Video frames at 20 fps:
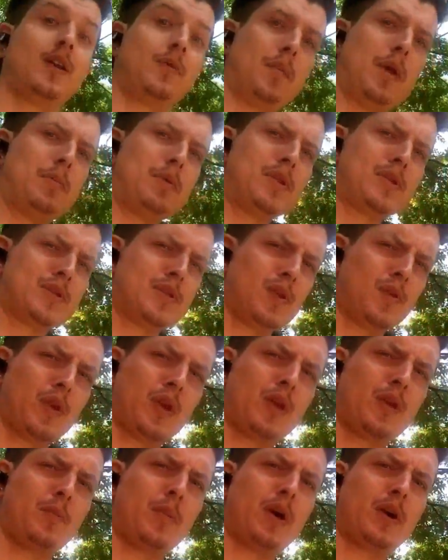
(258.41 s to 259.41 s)
and maybe this is
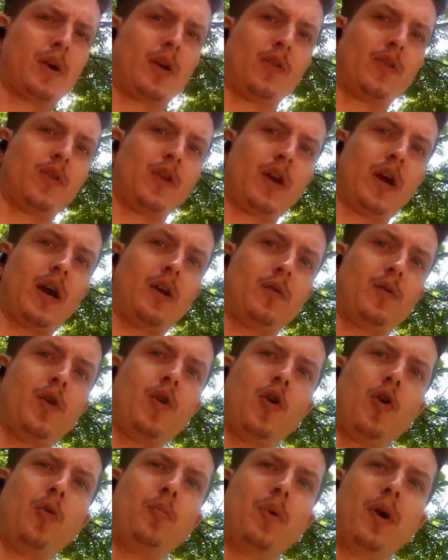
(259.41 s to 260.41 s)
only an American thing, I don't
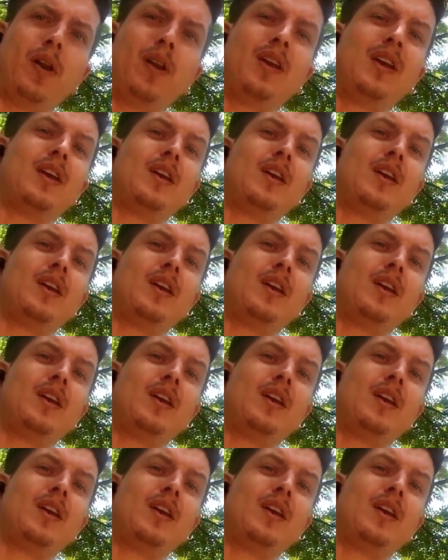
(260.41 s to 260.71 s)
know, but